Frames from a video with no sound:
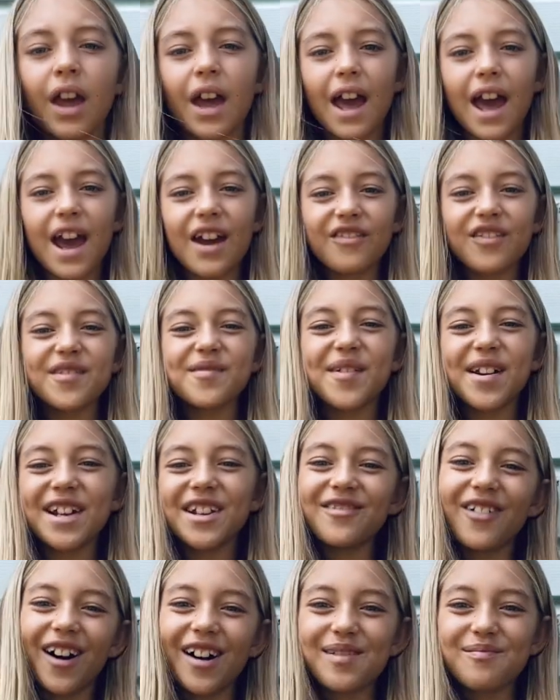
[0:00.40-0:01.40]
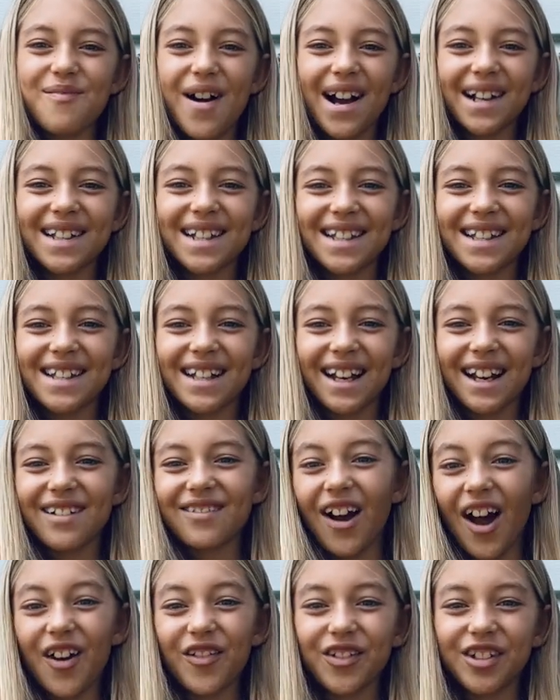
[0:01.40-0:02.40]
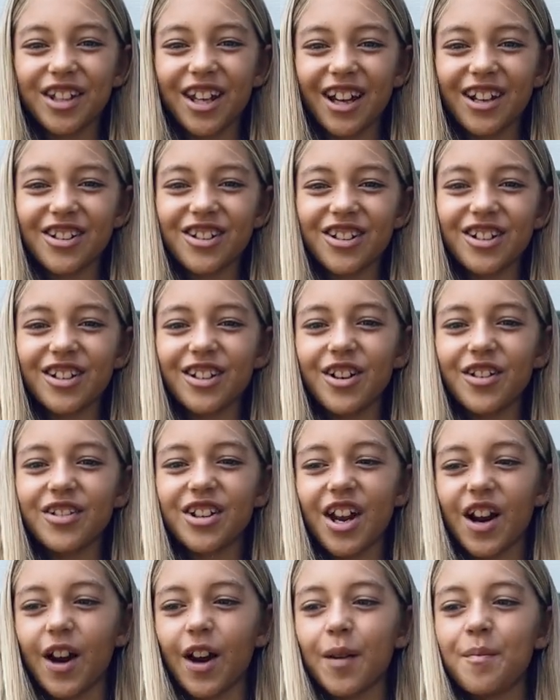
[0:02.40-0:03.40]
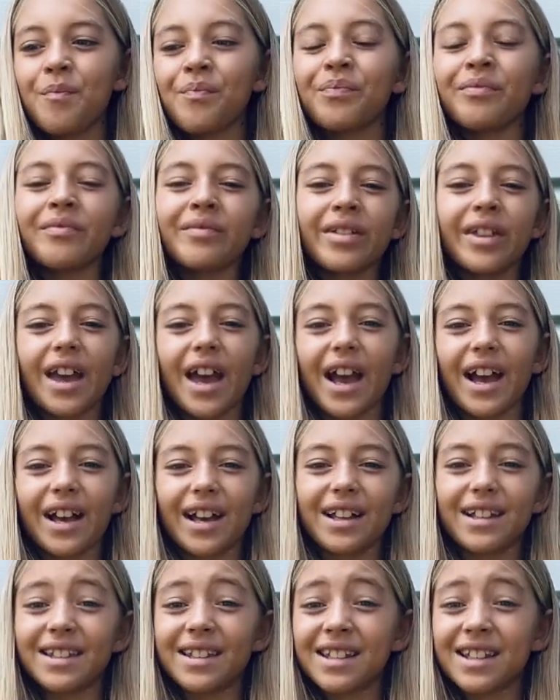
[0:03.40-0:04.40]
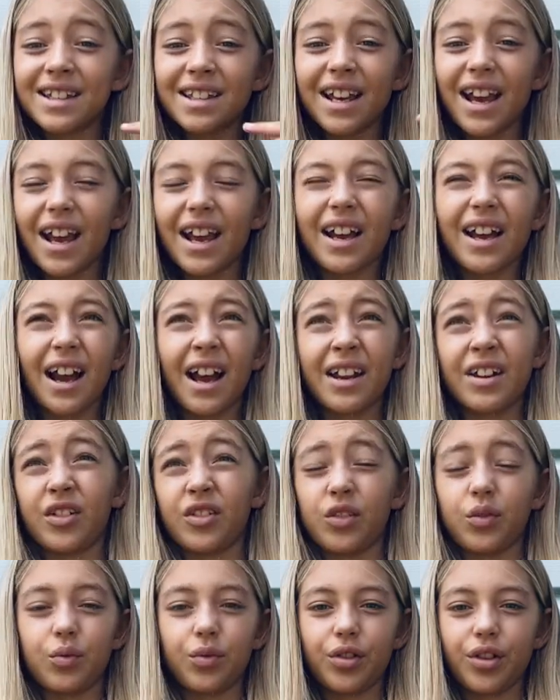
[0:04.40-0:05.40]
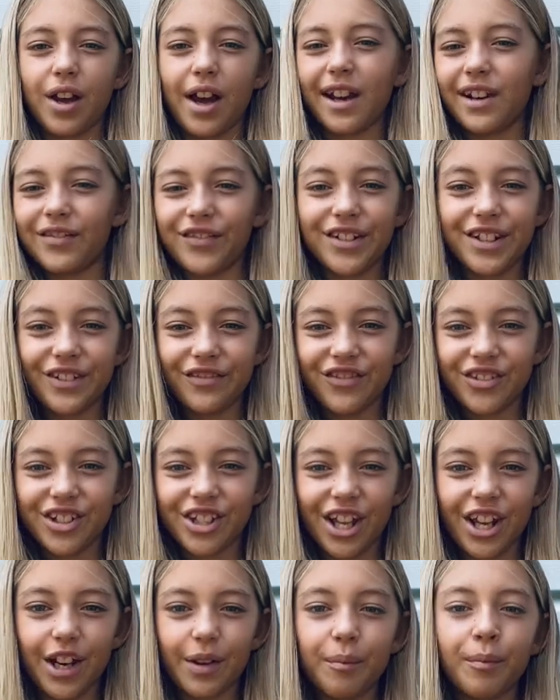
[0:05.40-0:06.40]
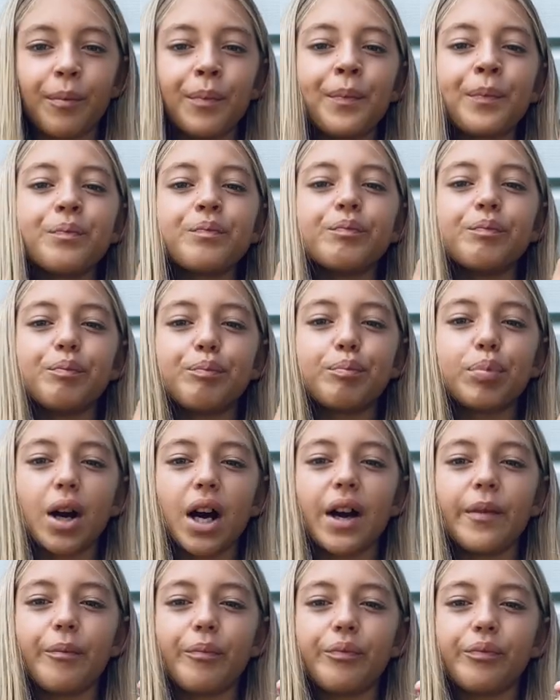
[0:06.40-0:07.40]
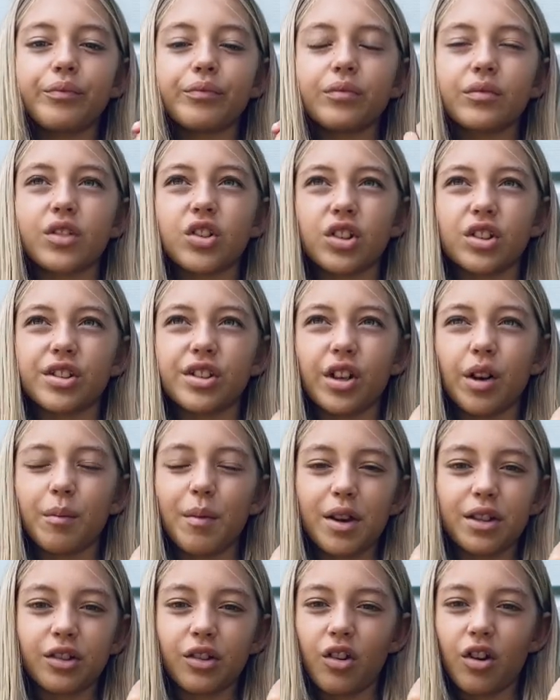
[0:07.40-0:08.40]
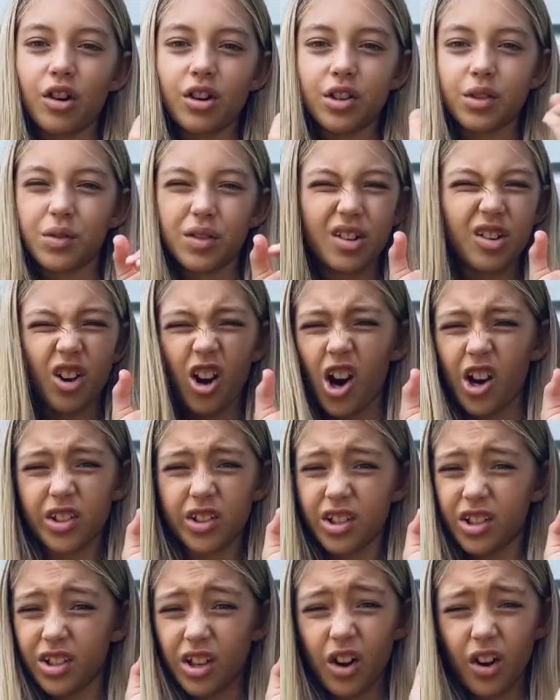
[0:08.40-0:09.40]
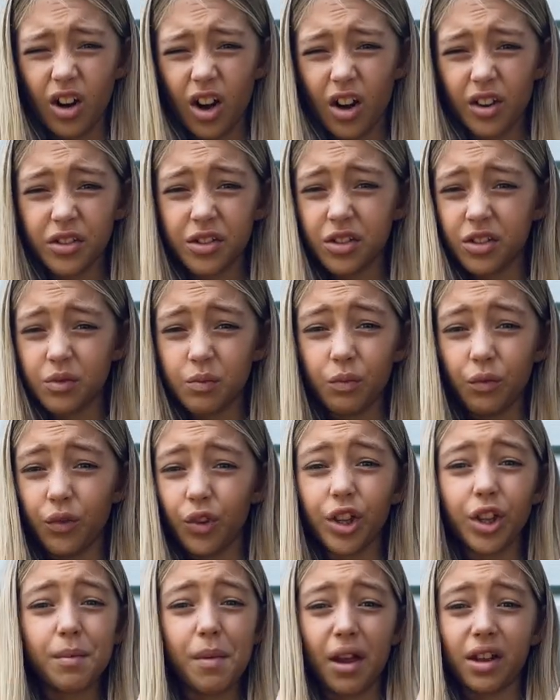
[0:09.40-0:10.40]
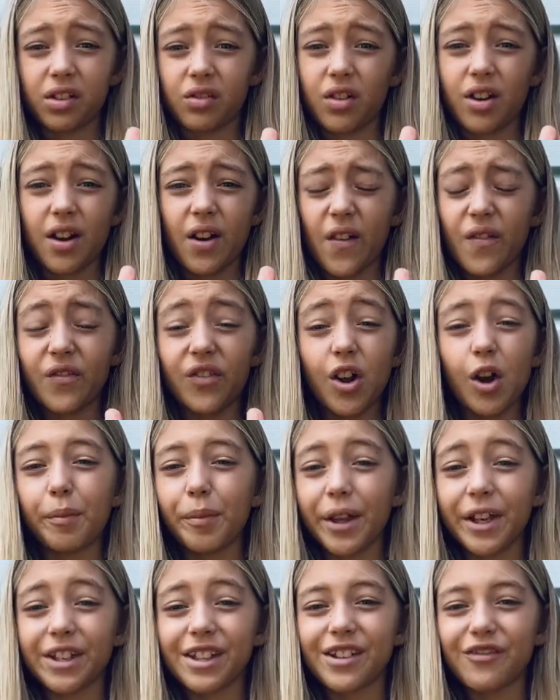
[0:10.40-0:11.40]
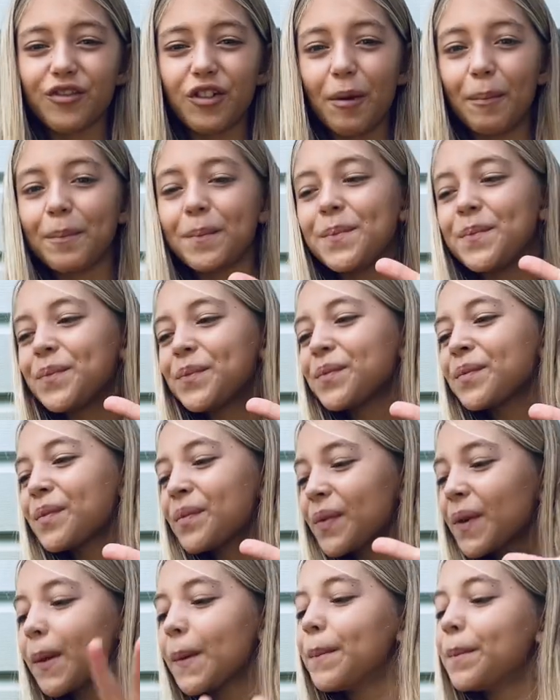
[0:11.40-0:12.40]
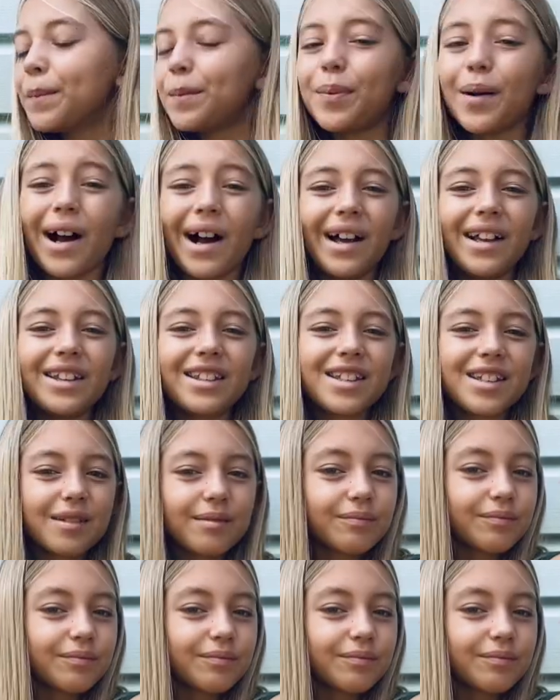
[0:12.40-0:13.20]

Hey everybody, welcome back to DIY with Daysha and doTERRA. And today, I know that we're kind of in a different setting, but just don't mind the cars. Our house is really messy right now. I have no place to film. But